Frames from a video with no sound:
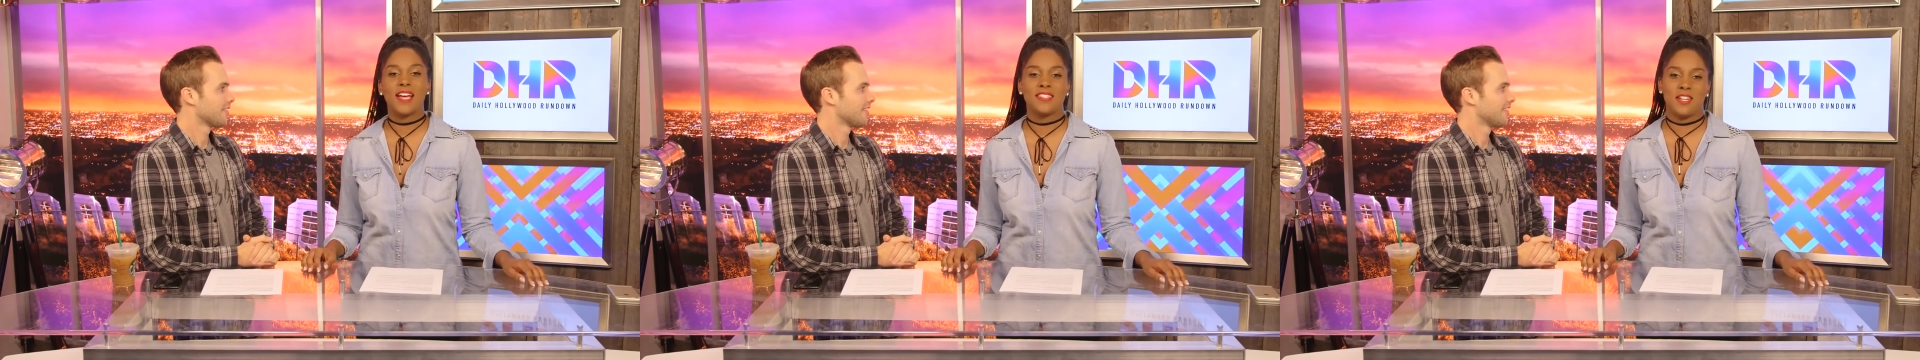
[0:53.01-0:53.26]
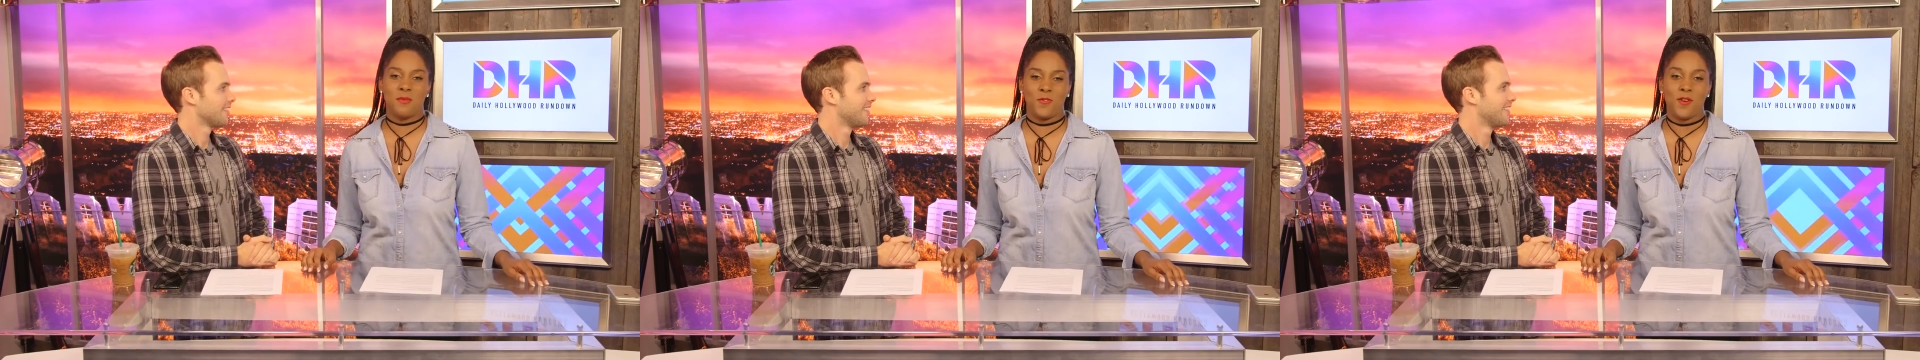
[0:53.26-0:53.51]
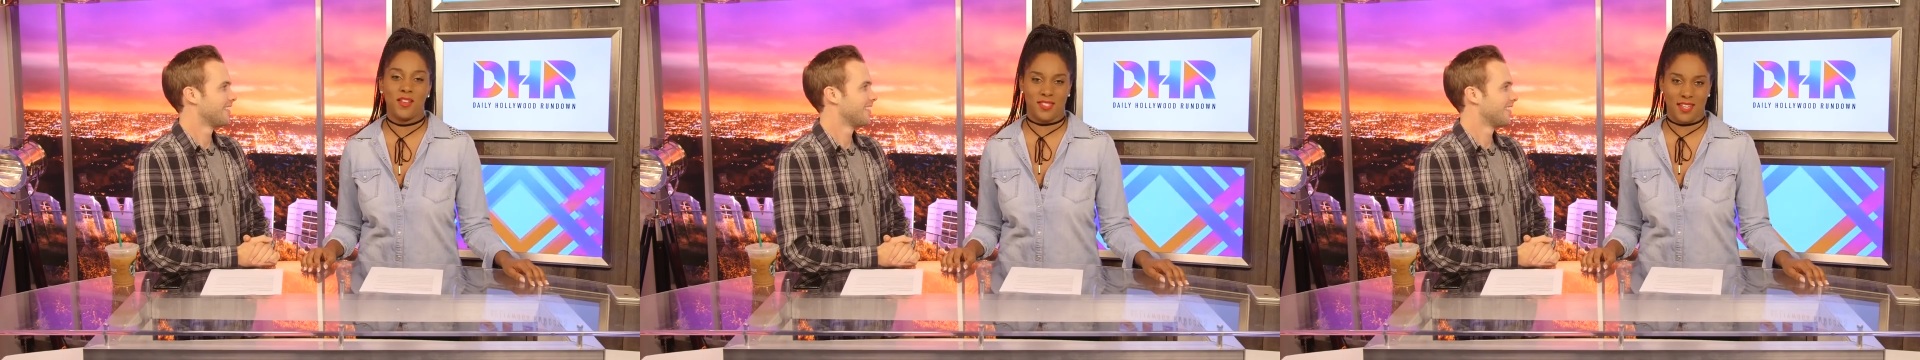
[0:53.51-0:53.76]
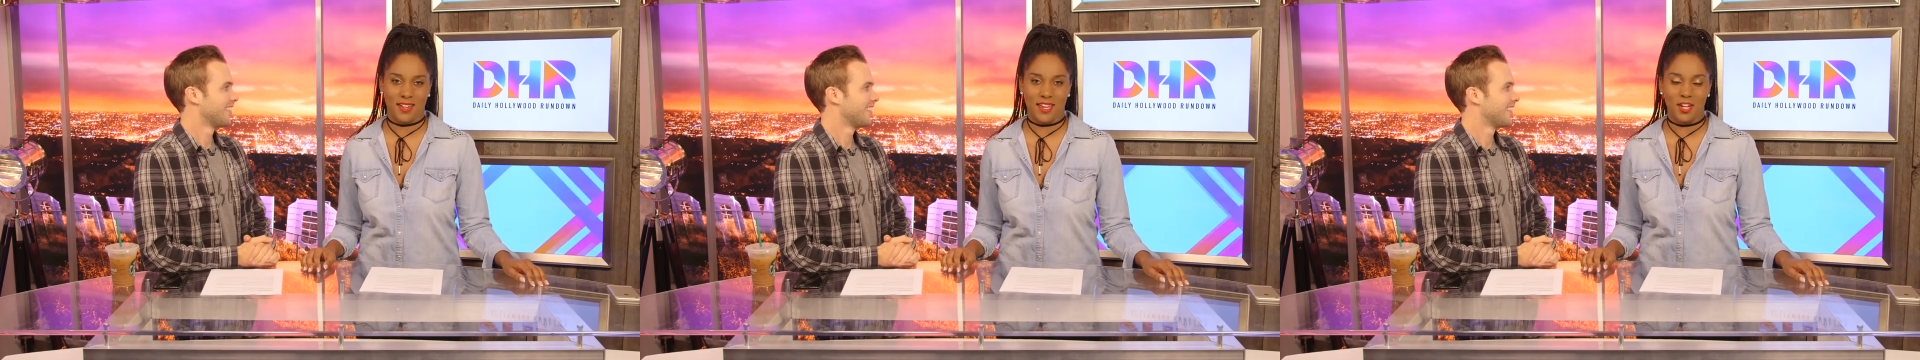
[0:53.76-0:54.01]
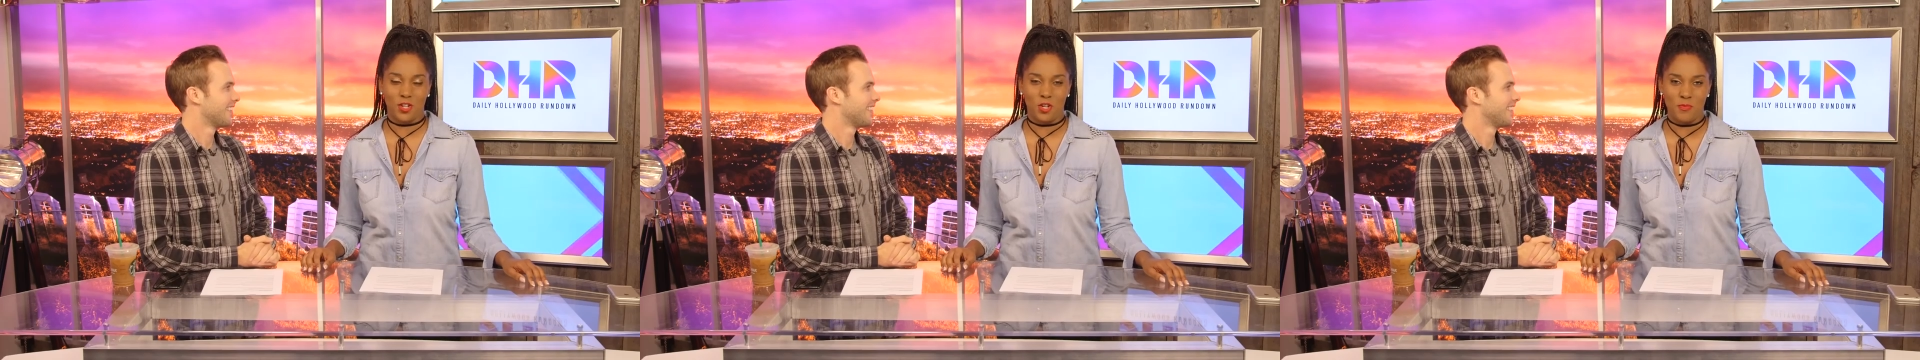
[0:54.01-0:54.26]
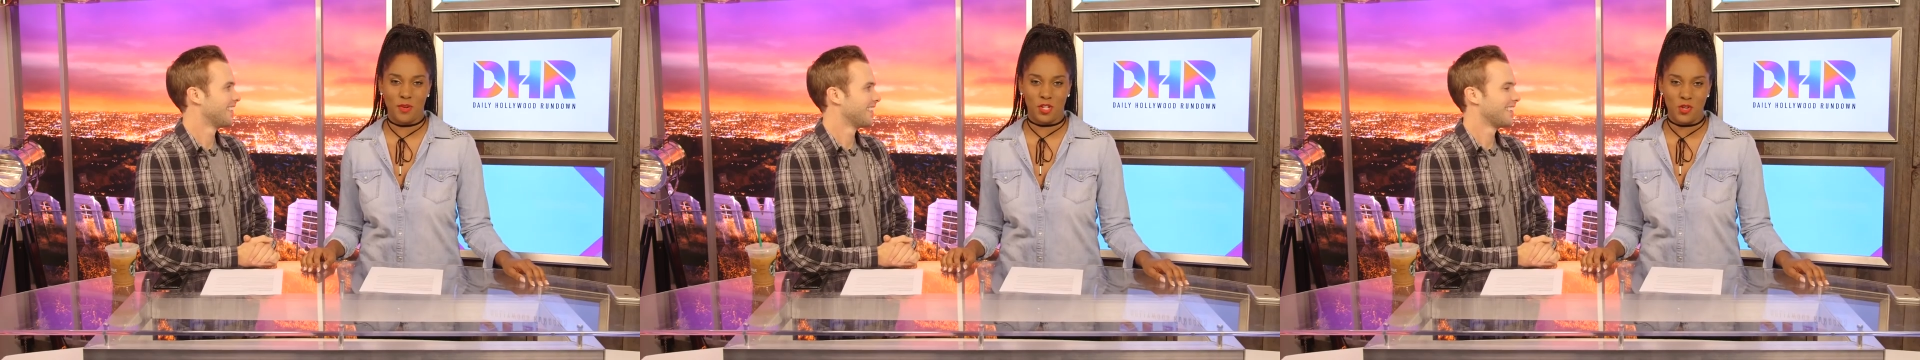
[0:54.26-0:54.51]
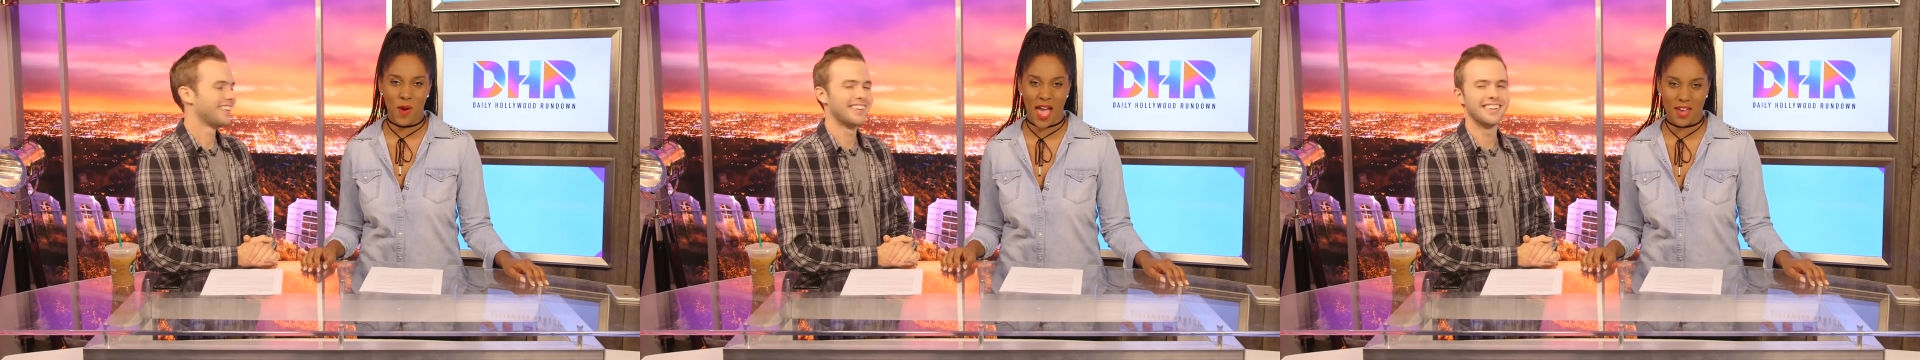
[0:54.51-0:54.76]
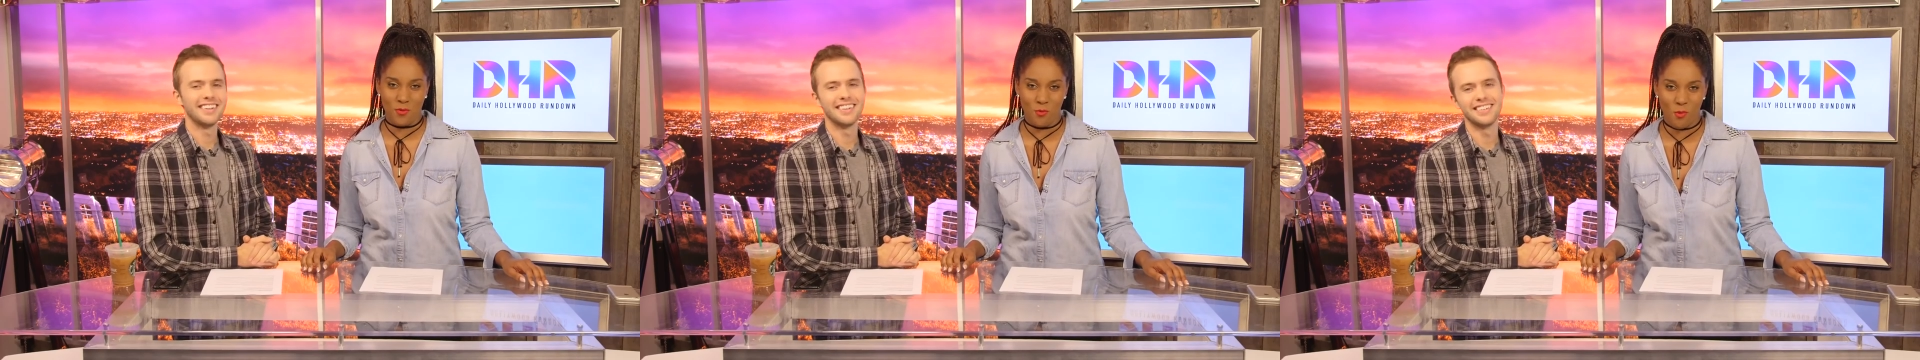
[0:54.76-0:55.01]
Speaker 1: I said it before and I'll say it again, Cupid, you
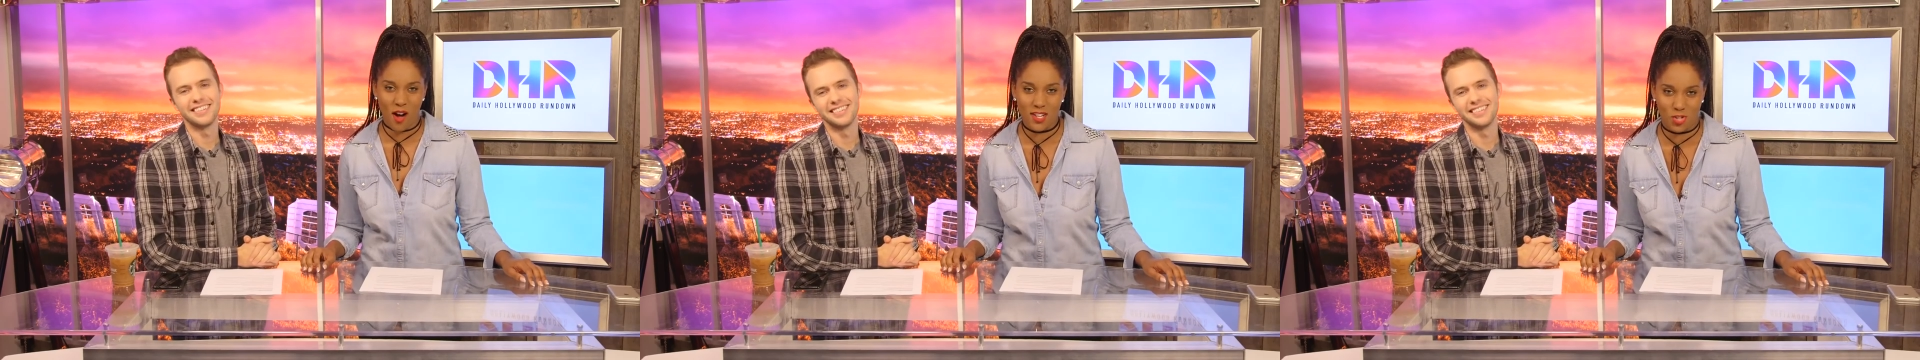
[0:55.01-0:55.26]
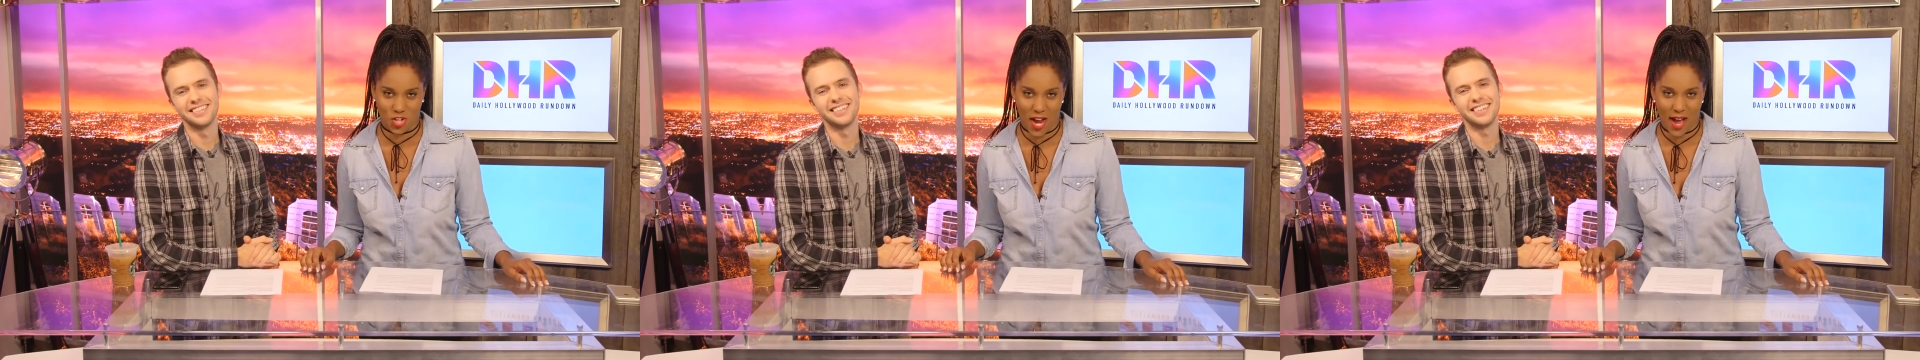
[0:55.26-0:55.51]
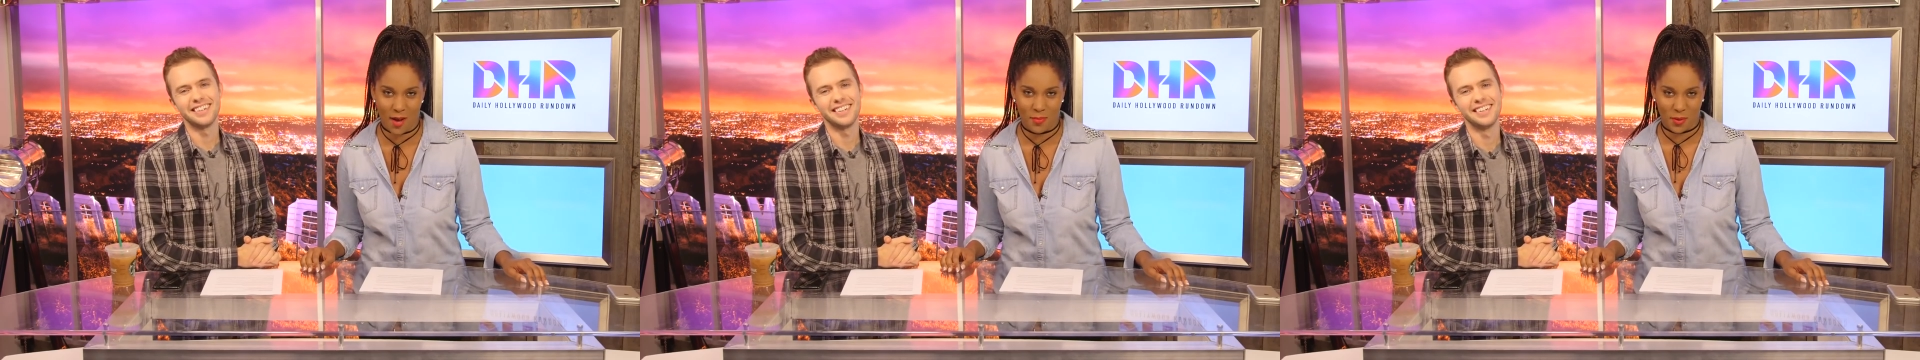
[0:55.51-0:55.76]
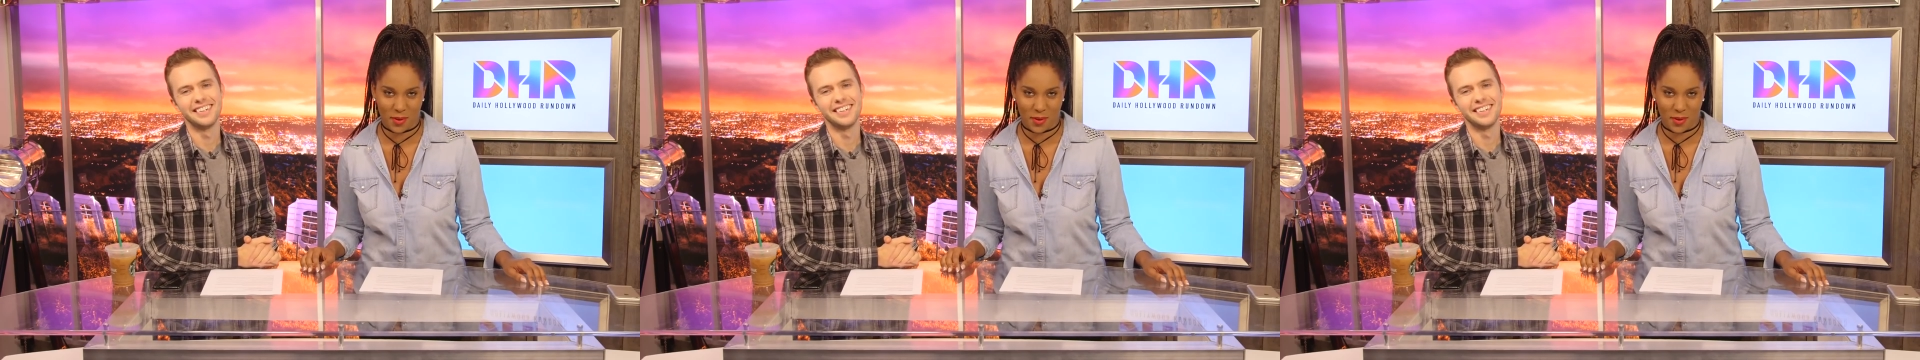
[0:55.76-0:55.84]
had one job,